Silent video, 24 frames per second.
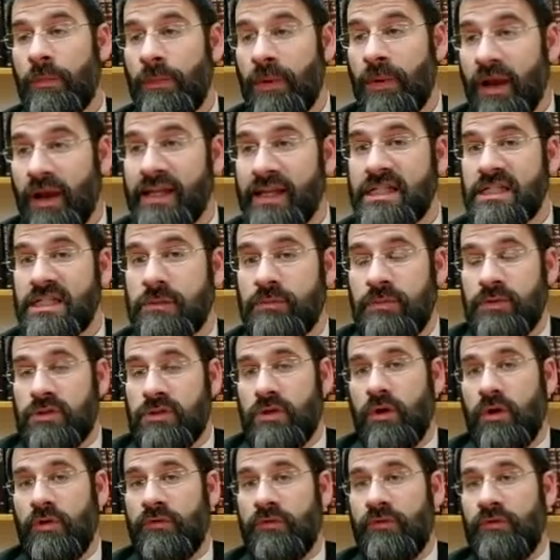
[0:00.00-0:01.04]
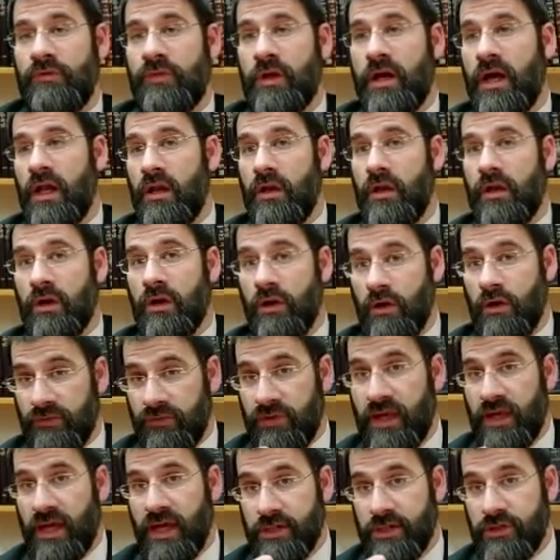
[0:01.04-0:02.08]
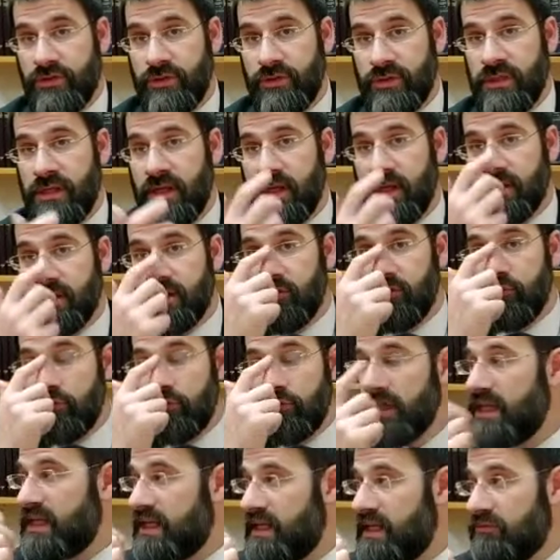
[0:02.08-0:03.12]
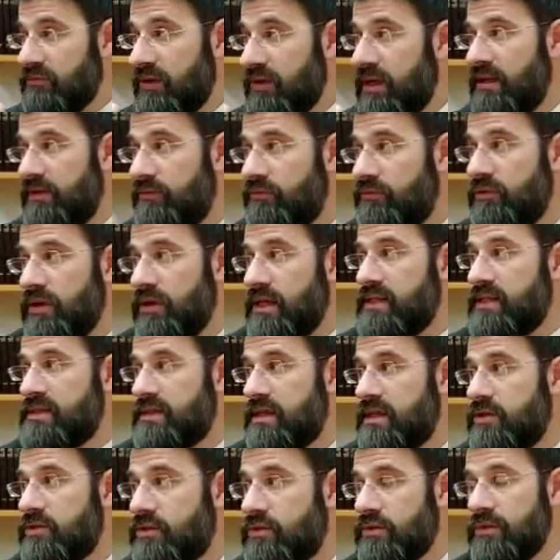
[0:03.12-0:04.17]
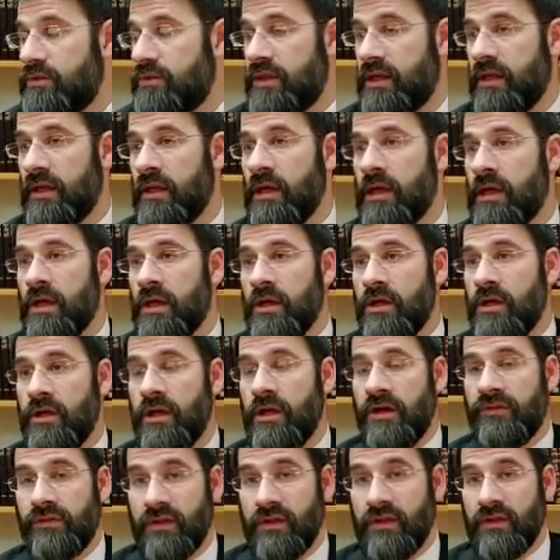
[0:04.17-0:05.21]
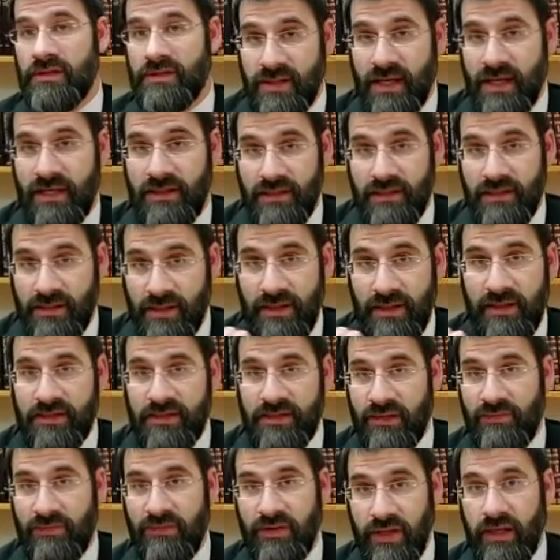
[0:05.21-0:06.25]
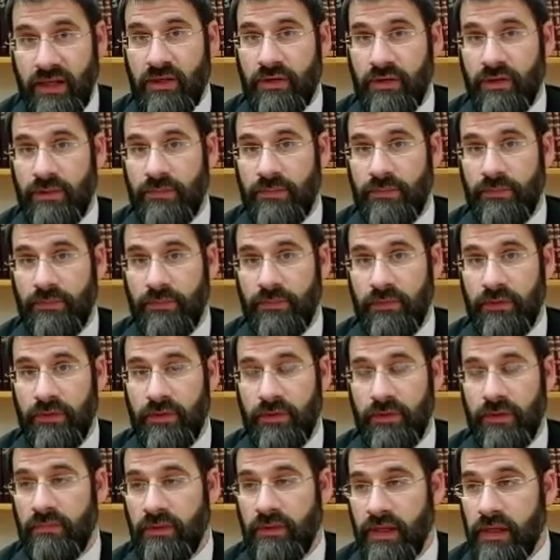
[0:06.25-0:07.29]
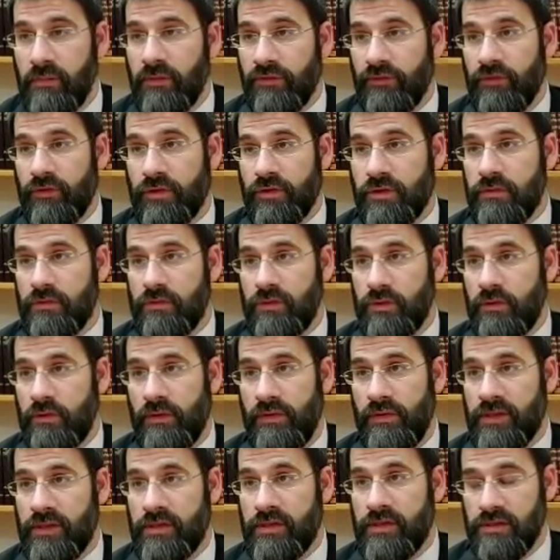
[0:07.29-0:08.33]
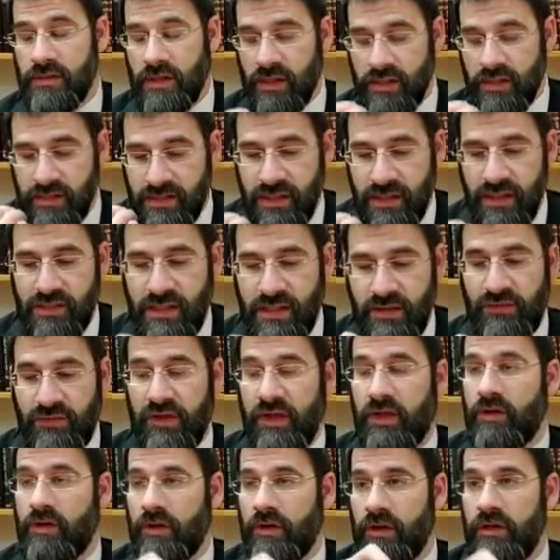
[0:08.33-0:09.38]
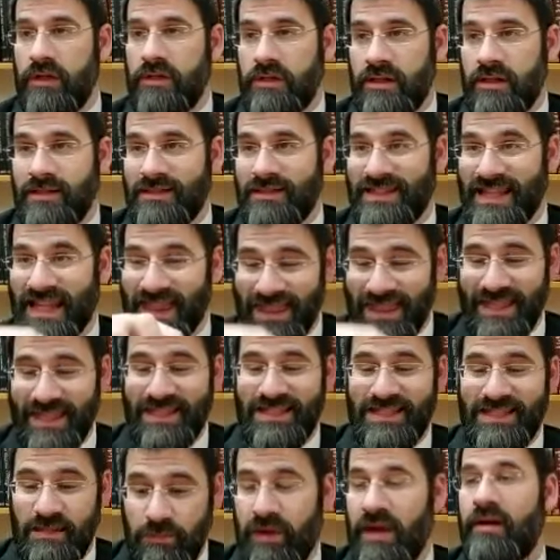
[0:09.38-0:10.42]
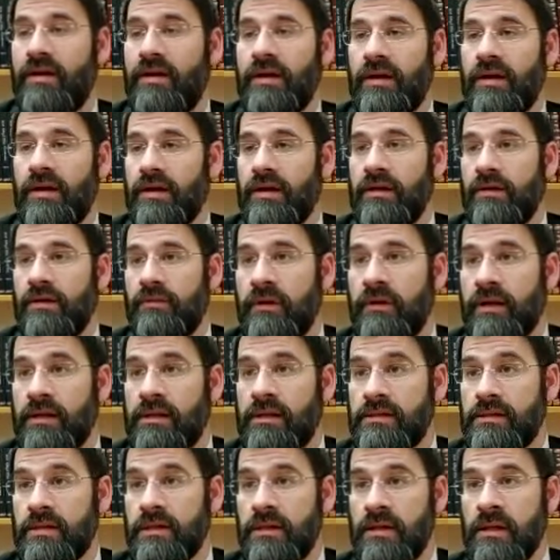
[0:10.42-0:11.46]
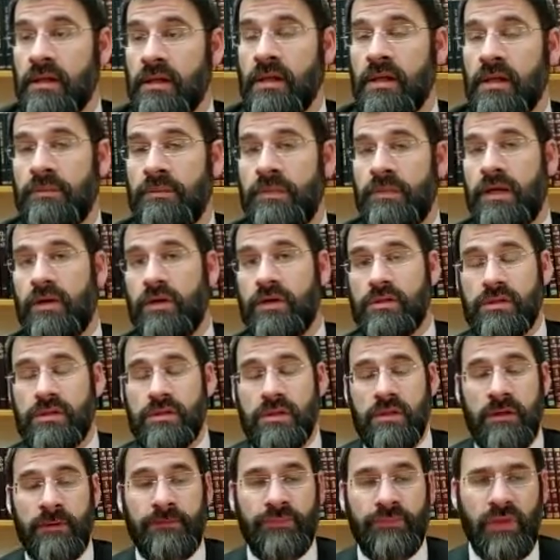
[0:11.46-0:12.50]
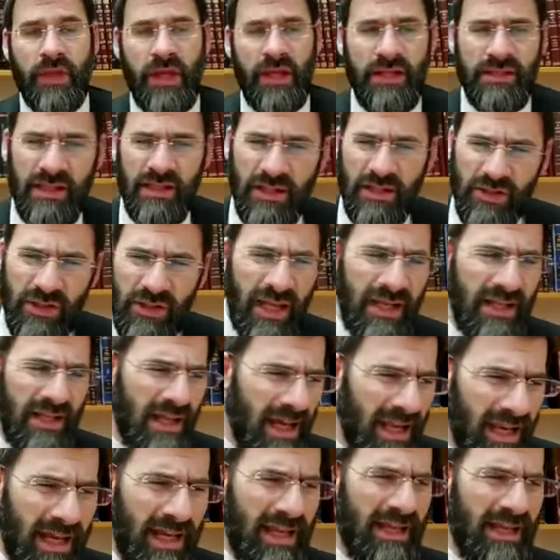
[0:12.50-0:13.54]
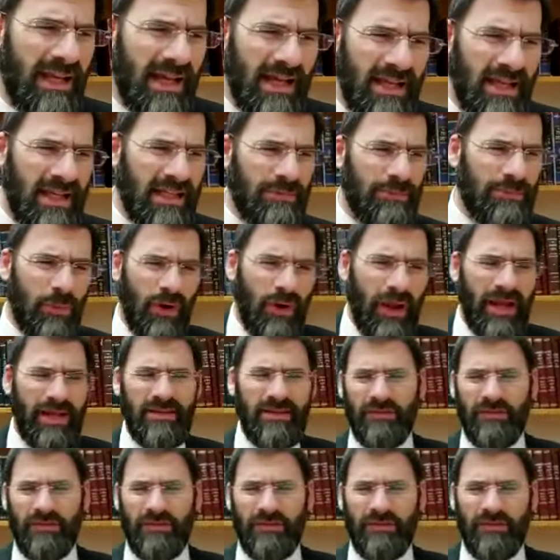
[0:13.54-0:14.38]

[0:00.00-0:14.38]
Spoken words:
placement of the halach of kashrus here is a really, really, really central thing. You have to understand it to understand Vayikra. The many Meforshim talk about this. To understand Sefer Vayikra, you need to understand this perek, right? Because, and it's brought out in